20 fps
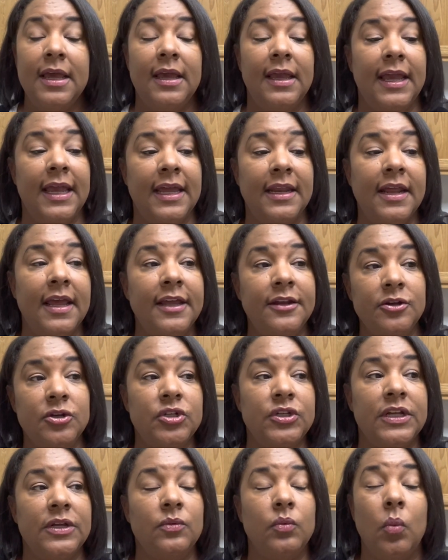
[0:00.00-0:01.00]
And I
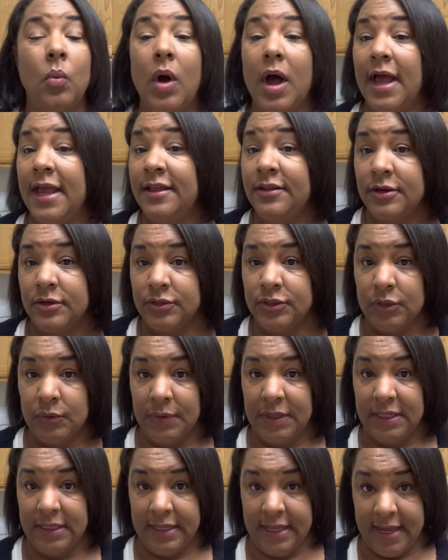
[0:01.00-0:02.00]
understand why they're
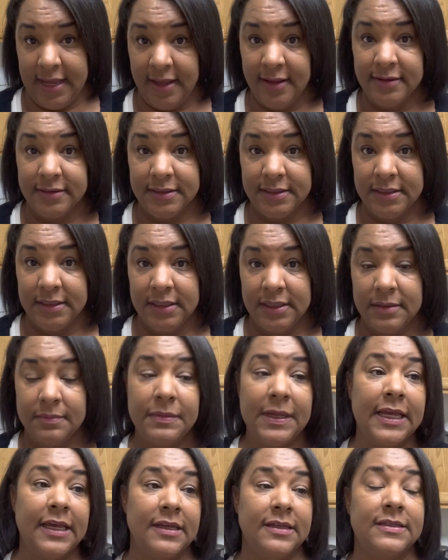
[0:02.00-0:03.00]
doing that,
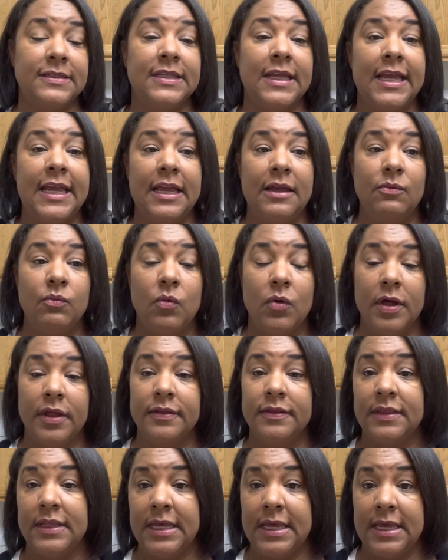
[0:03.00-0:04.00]
because they
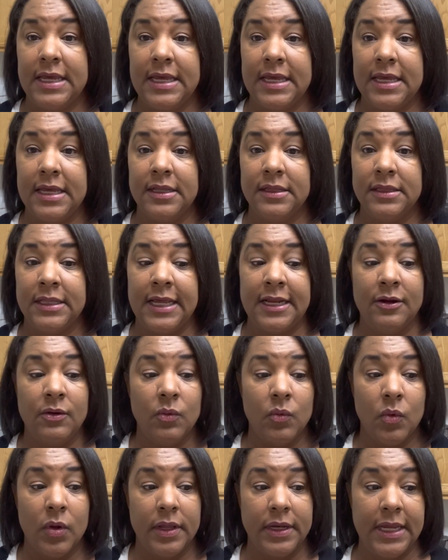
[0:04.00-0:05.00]

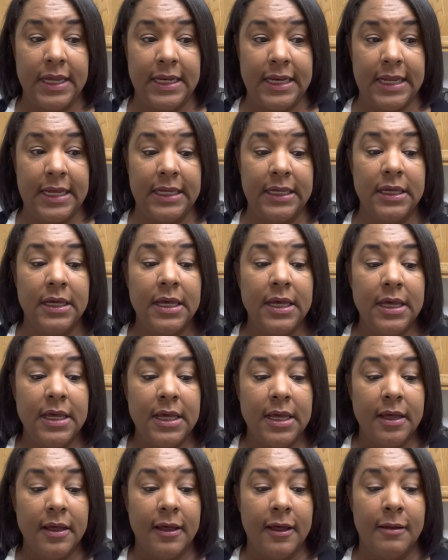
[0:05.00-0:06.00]
don't want any
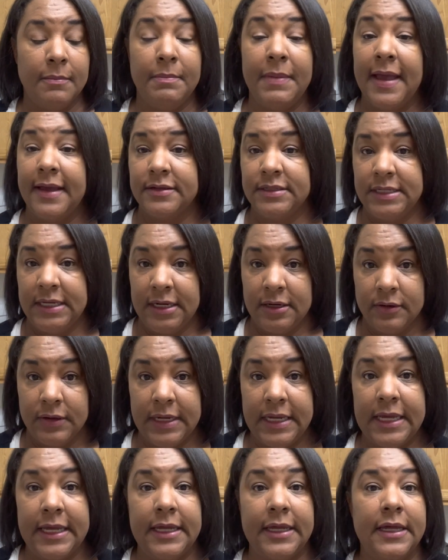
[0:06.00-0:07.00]

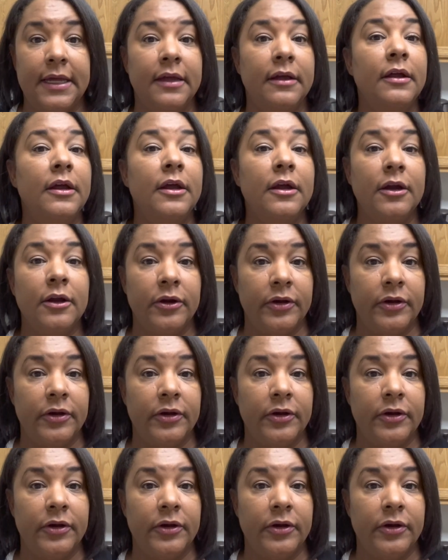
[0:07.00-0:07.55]
bacteria or